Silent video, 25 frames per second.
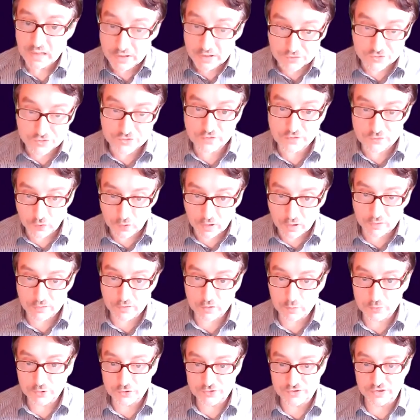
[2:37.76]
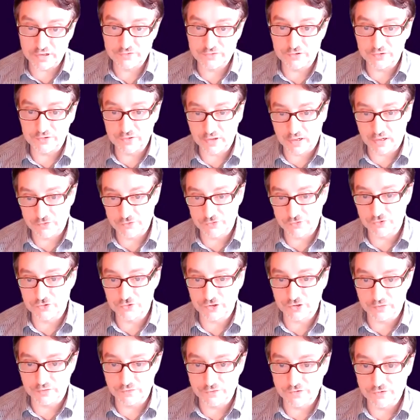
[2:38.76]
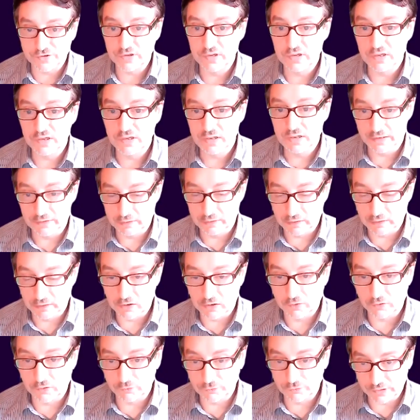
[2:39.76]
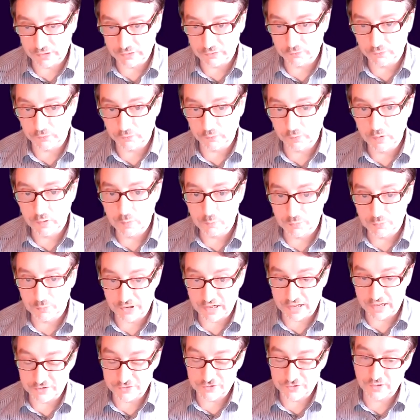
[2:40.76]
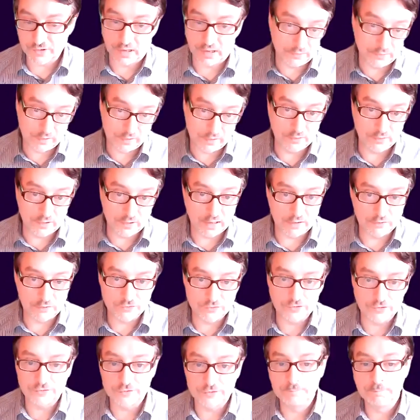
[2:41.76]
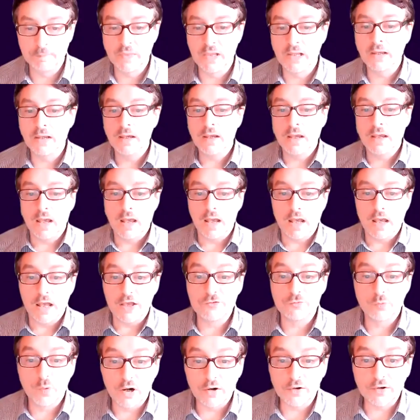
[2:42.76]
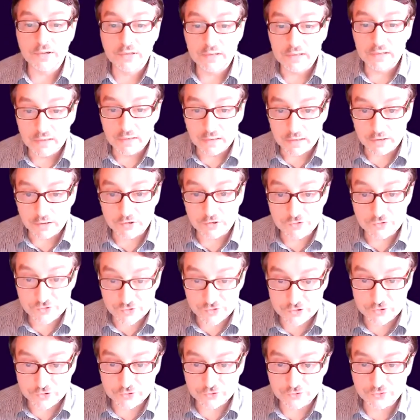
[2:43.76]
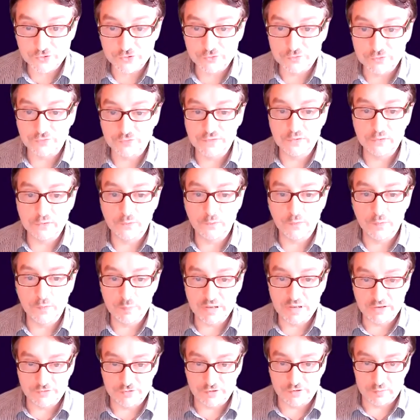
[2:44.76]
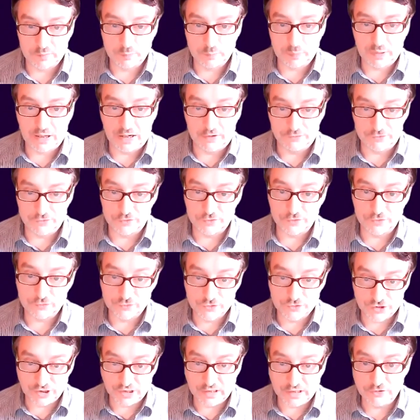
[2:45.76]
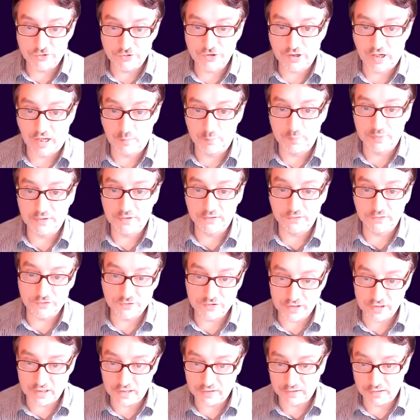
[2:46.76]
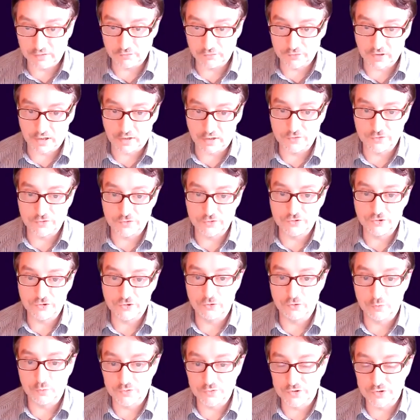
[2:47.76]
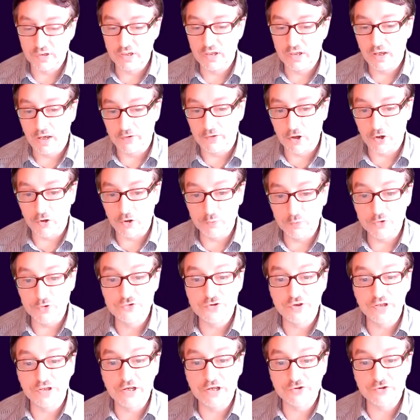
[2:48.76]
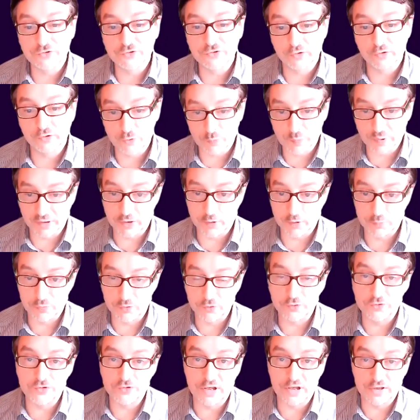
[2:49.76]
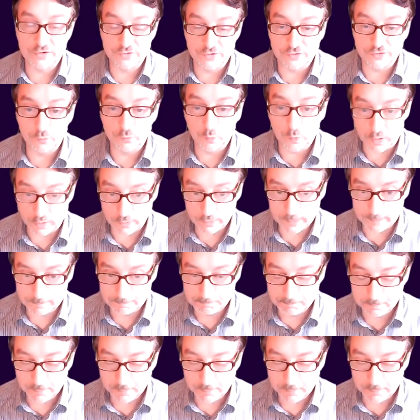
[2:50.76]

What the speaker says: and several other mutated cancer genes in lung, renal, breast, and other cancers. His work continues to reveal the basic patterns of change happening in the DNA of cancer genomes and how mutational and repair processes work.